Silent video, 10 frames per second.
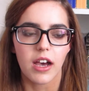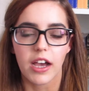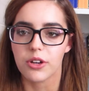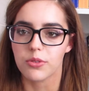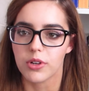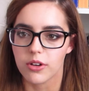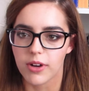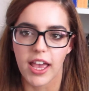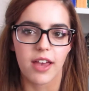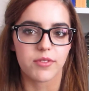I don't know,
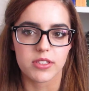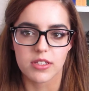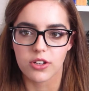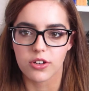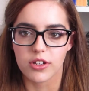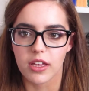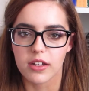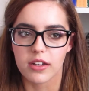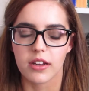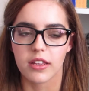I haven't seen her yet
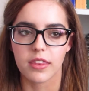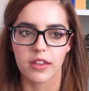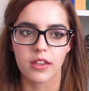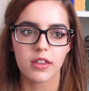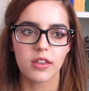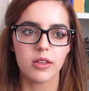in anything,